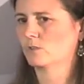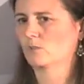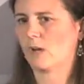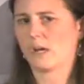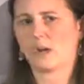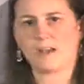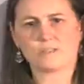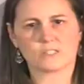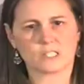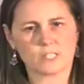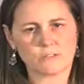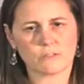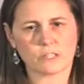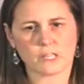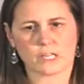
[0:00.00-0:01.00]
So I don't have to
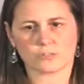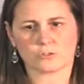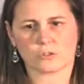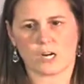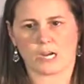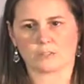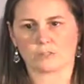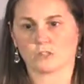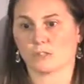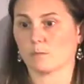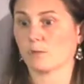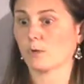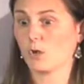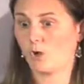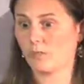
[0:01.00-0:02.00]
give any extra
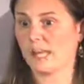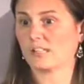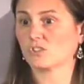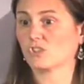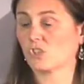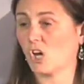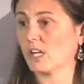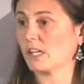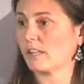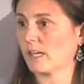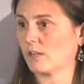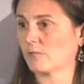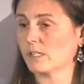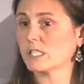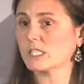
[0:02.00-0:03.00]
oxygen. But on that study,
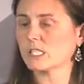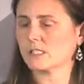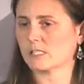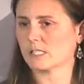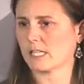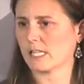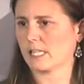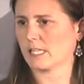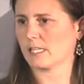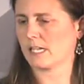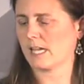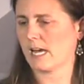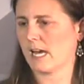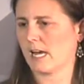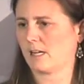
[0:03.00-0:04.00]
that original study that
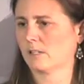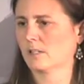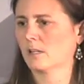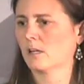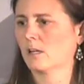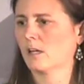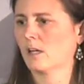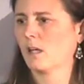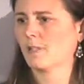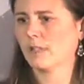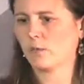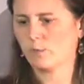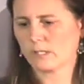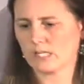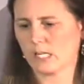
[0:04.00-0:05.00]
they had,
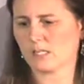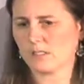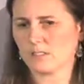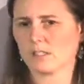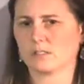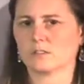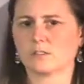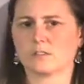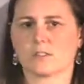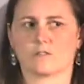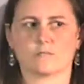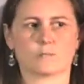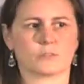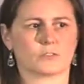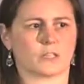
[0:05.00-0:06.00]
they went down to
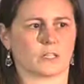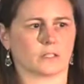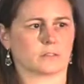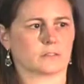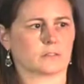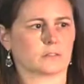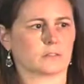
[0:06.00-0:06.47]
67%.